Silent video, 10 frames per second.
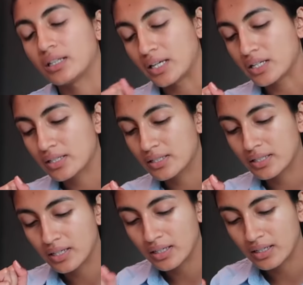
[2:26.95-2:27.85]

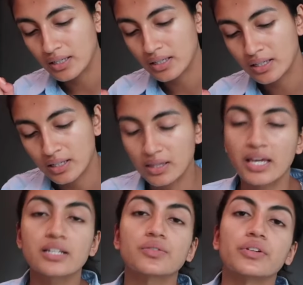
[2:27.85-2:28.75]
thanks,
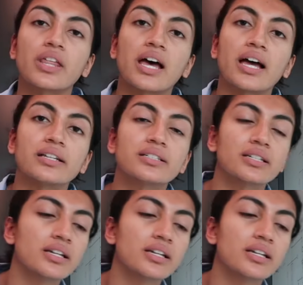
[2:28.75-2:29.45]
thanks for that